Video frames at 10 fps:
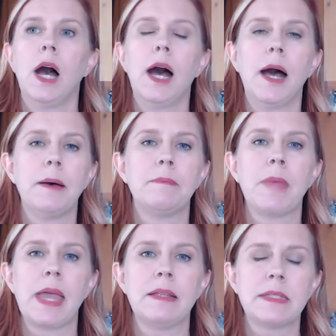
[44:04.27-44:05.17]
Um,
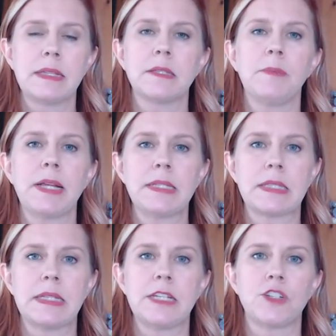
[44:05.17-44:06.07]
and since mine's
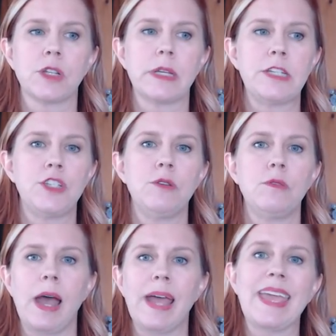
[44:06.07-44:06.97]
the digital
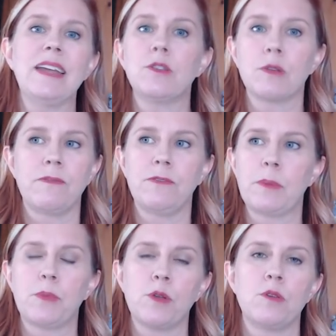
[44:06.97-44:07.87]
issue, I can't do a
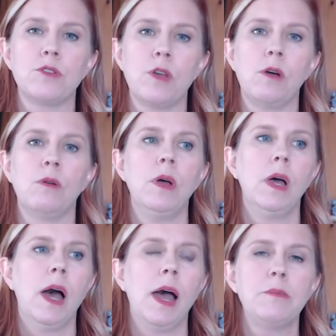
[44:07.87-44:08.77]
flip through, so
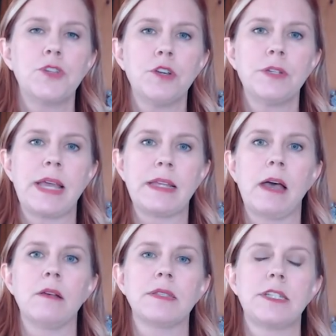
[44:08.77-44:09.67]
I'm sure
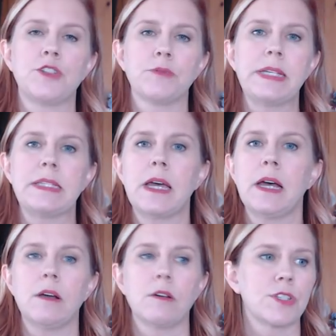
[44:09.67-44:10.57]
Danielle
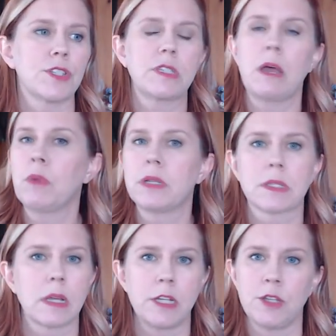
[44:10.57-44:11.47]
Stitcherista or someone's
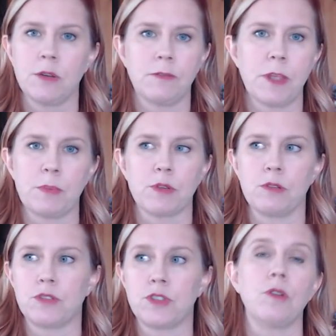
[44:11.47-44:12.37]
going to do a flip
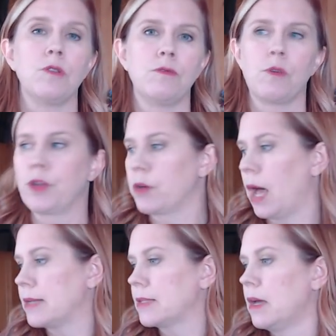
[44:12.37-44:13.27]
through soon for you
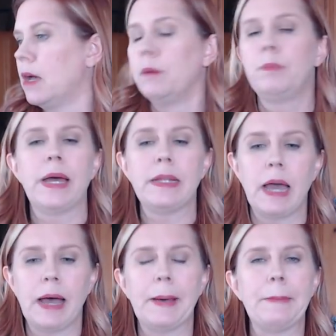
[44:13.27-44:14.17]
guys. But
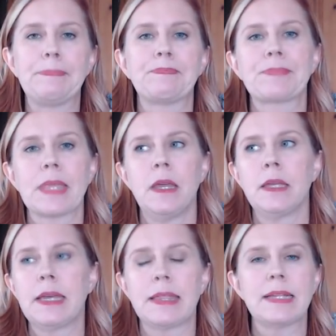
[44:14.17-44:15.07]
um,
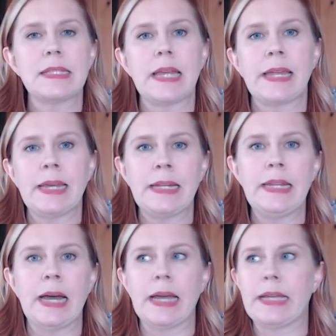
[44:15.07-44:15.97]
yeah, that's
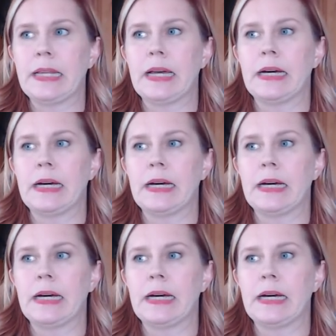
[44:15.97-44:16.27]
$9.99.